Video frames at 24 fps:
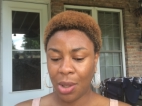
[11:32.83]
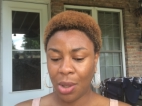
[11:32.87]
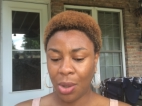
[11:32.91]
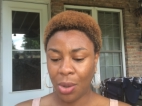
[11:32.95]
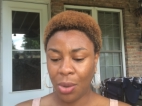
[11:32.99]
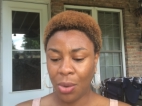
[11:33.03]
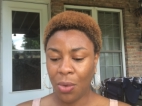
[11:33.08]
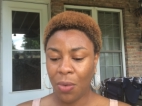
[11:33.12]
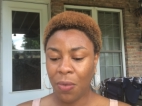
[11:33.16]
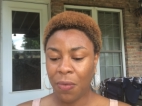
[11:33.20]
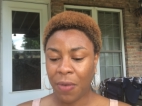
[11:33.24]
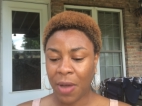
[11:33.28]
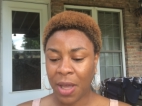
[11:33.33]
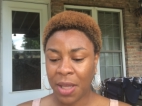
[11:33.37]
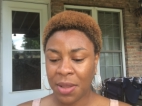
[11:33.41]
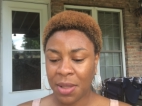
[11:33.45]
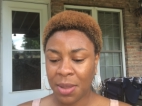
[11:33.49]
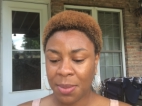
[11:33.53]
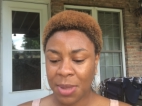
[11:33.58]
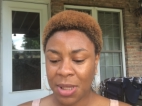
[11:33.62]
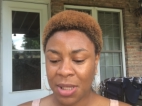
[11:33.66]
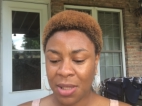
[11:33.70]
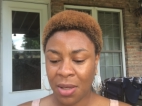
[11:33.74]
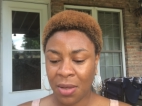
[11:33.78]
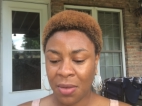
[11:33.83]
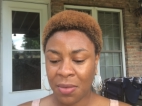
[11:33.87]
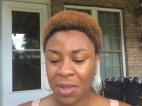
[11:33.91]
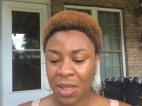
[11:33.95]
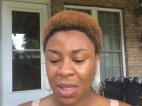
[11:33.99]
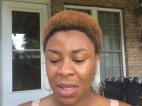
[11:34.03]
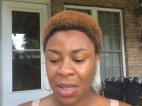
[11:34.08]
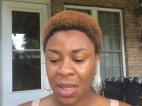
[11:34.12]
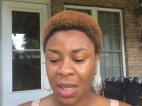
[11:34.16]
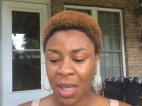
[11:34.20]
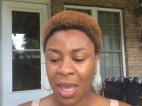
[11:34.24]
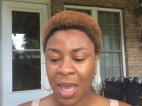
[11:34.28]
who find themselves
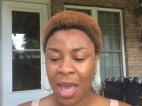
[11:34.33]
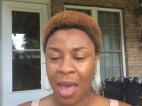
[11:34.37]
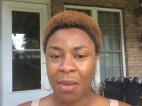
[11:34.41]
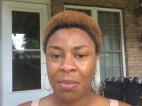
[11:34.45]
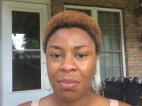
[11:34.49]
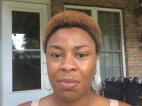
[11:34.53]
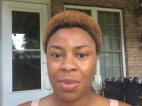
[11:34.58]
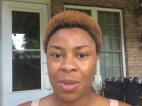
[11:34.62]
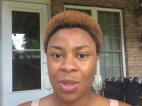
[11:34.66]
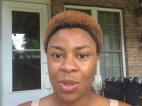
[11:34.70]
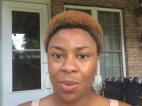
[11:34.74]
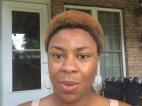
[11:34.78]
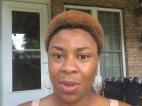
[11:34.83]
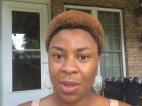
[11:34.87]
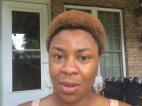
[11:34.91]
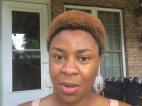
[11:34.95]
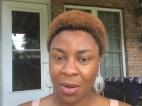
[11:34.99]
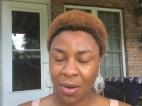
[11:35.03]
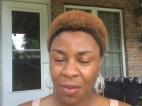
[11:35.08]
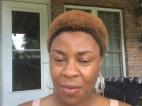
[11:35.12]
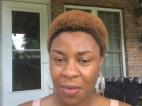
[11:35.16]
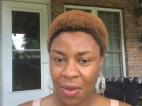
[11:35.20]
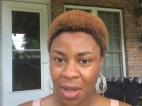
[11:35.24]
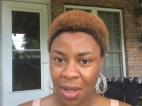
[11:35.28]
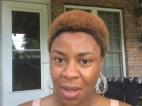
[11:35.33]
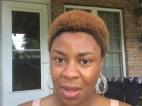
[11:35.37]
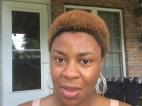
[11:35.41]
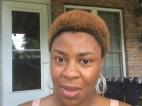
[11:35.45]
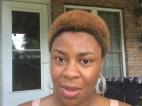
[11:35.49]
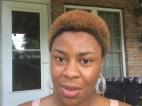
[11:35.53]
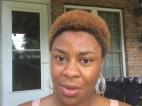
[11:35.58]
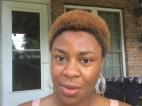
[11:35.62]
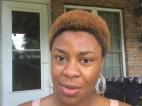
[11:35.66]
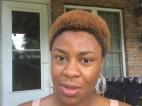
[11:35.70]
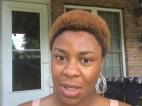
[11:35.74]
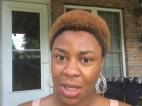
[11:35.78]
in the gap between their faith
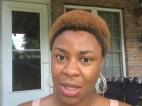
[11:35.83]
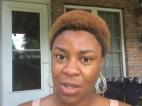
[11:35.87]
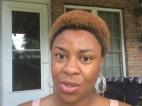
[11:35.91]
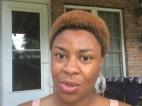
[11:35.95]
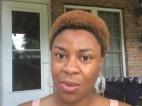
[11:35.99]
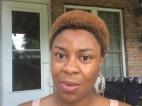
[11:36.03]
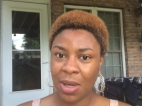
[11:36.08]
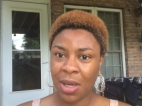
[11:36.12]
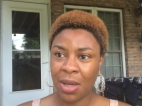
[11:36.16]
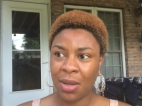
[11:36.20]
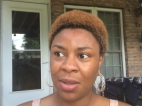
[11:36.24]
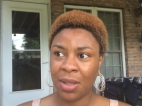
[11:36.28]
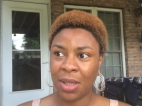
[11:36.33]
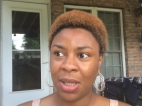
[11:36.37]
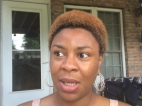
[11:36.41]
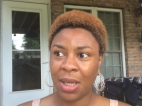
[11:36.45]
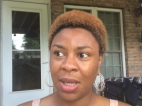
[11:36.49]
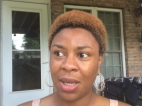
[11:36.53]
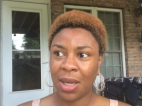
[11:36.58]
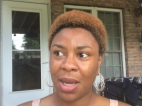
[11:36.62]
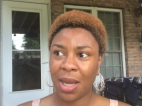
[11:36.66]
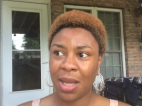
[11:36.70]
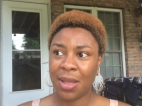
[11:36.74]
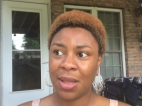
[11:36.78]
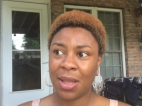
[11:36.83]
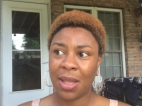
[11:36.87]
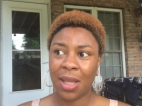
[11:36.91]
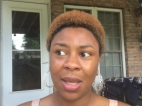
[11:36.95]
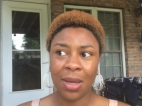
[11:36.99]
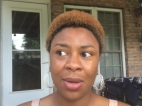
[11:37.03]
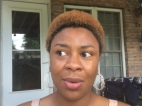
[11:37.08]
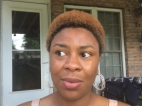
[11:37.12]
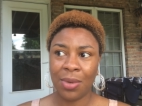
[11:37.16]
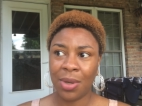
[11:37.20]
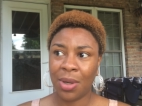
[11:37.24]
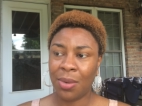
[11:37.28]
and their sexuality and they
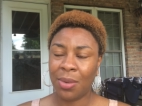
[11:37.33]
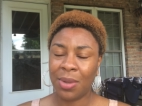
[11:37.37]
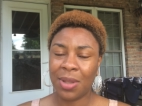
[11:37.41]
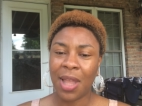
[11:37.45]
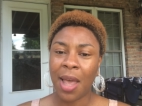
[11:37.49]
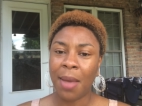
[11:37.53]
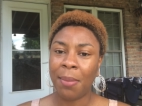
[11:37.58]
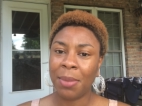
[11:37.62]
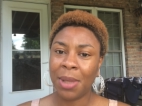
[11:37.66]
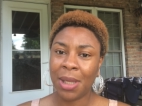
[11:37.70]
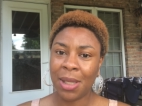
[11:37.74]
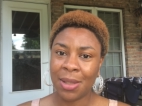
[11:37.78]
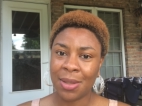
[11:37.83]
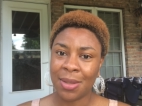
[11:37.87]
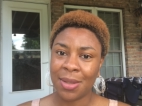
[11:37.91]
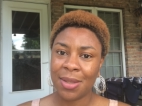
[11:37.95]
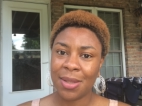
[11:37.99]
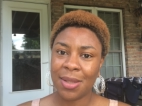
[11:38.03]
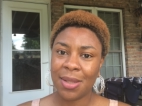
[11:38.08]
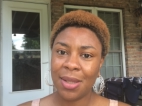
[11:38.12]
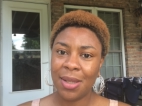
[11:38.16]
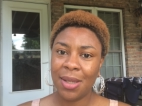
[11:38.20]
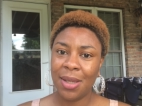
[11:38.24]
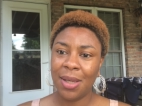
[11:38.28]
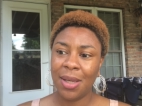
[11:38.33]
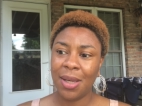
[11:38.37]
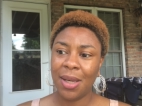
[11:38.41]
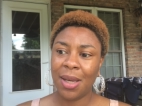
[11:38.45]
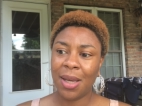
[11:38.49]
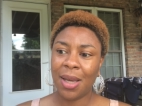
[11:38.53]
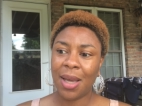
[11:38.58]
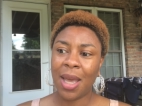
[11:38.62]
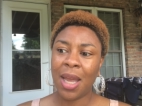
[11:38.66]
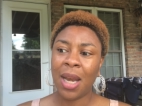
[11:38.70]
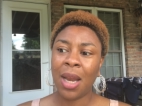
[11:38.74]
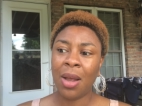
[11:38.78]
don't know what that means.
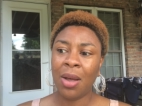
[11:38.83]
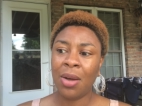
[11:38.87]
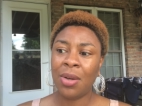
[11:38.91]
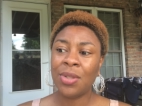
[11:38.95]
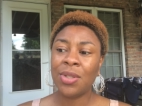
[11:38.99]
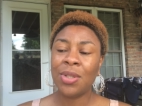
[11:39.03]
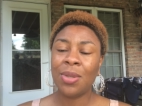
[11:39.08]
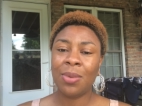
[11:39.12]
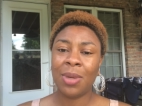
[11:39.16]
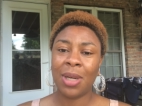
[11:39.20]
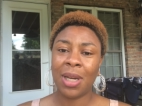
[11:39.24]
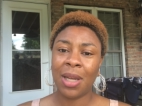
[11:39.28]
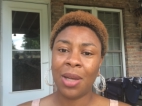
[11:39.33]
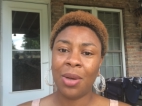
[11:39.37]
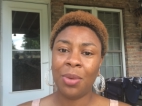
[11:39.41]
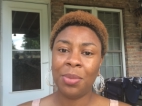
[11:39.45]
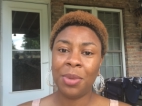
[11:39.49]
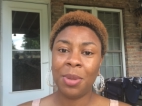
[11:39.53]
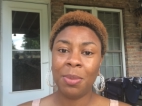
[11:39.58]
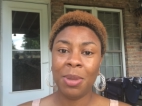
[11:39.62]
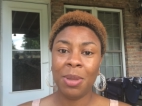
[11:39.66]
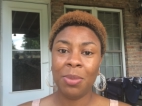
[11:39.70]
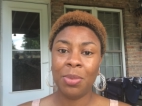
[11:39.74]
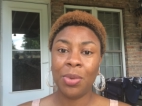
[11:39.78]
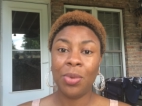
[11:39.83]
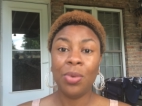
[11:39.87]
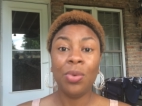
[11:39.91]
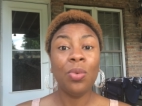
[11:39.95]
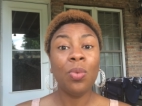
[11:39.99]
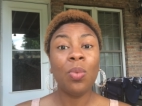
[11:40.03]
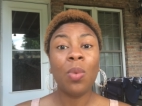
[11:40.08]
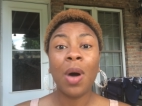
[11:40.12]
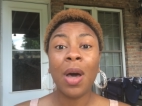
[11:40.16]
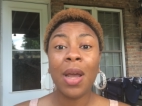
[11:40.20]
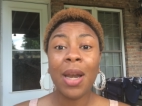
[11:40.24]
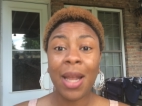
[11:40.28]
And I also want to help the people who
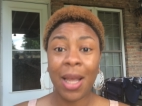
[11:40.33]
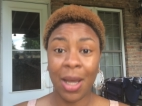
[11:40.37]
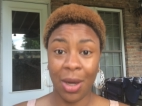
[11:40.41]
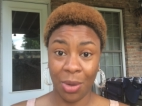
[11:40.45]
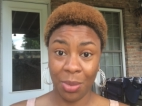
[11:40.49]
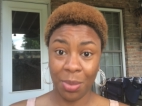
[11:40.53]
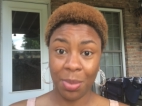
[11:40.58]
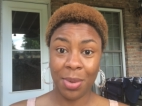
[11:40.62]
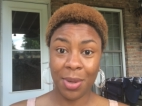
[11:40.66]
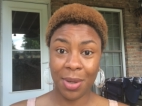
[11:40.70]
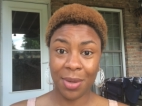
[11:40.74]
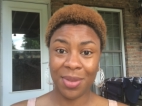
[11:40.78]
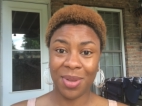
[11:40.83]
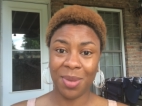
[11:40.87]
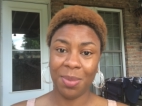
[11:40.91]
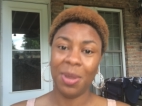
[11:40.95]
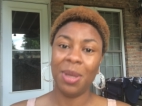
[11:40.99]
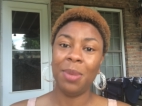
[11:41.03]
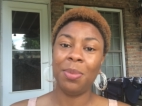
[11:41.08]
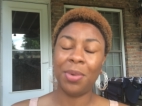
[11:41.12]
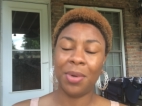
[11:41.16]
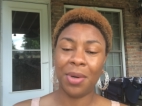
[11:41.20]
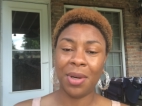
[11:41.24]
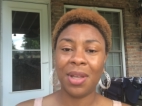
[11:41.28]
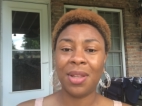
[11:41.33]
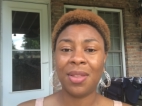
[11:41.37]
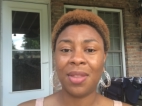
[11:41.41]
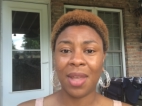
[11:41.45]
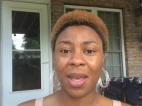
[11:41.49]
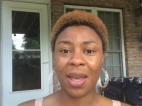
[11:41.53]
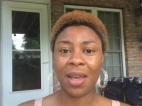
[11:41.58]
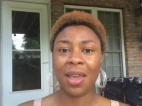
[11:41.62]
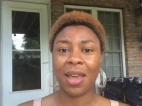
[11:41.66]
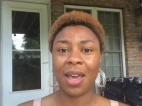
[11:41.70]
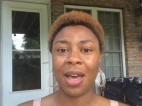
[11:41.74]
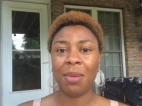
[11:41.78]
want to help the people in
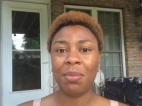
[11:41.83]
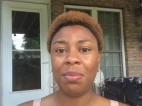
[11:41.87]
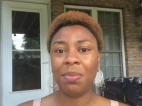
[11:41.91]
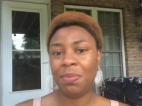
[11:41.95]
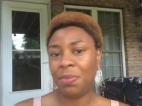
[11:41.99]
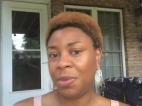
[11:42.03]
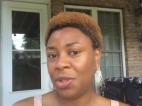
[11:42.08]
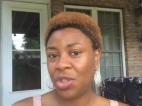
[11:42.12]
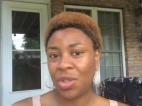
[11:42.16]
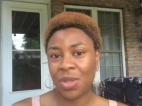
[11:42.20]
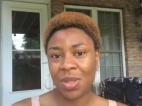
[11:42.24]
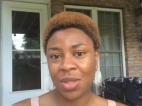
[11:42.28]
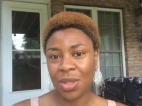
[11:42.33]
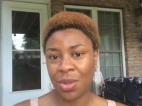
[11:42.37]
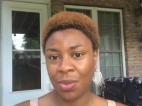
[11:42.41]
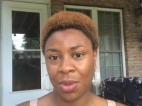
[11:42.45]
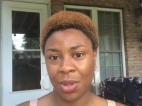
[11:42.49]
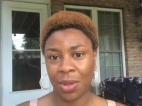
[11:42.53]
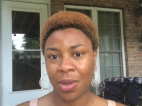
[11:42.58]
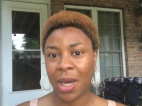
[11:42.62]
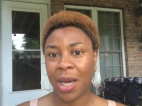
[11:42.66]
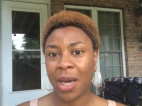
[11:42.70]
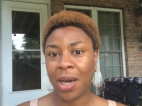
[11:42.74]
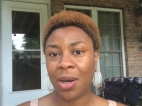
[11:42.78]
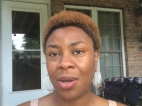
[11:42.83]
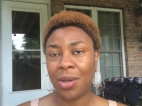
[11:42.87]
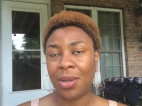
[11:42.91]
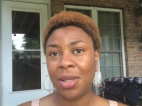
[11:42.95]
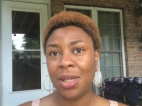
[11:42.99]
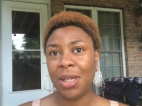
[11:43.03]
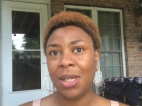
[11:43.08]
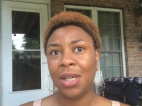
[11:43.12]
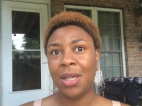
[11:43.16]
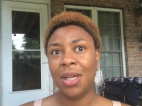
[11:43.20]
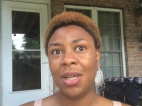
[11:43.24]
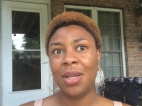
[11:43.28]
that gap but just don't know how.
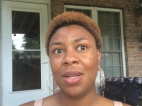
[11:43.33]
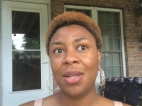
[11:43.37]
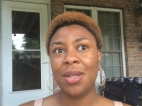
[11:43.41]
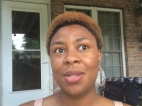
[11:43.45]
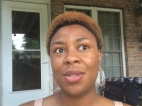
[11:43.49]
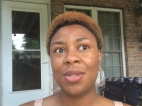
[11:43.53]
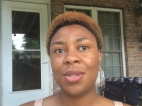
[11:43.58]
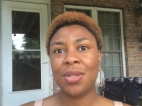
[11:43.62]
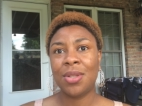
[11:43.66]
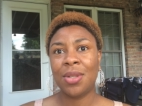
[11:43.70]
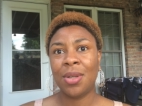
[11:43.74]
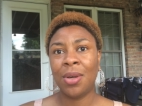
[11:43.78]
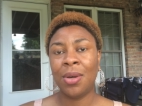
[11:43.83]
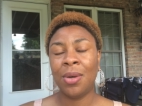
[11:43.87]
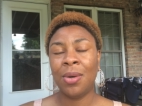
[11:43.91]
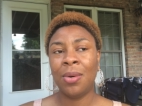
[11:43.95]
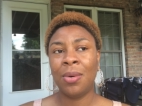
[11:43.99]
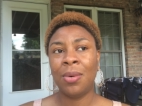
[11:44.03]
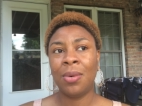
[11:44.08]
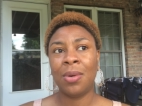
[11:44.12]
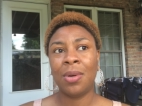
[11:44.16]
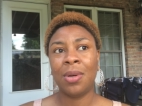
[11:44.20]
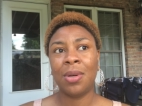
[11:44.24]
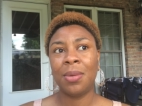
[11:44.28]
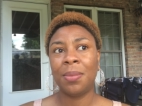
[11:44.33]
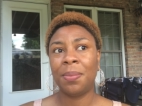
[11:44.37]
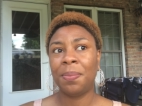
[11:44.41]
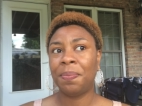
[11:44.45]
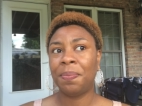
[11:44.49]
So